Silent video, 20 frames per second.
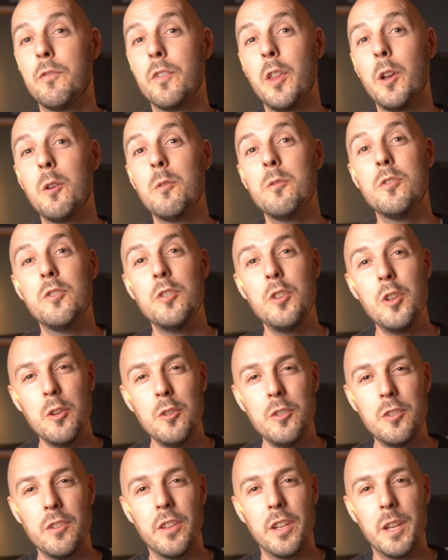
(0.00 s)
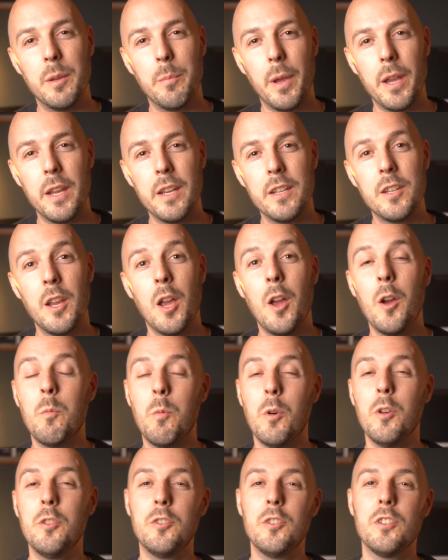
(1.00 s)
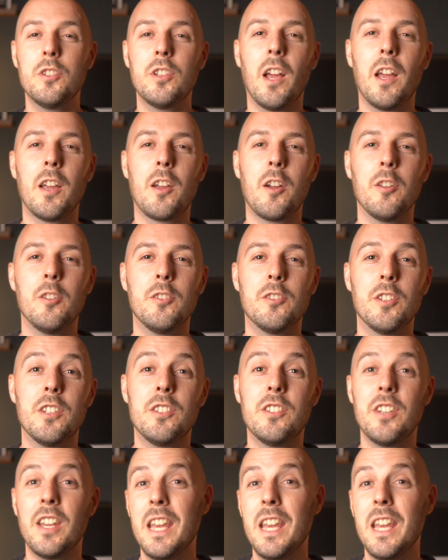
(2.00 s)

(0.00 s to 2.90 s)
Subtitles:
for those new to the debate, what do psychologists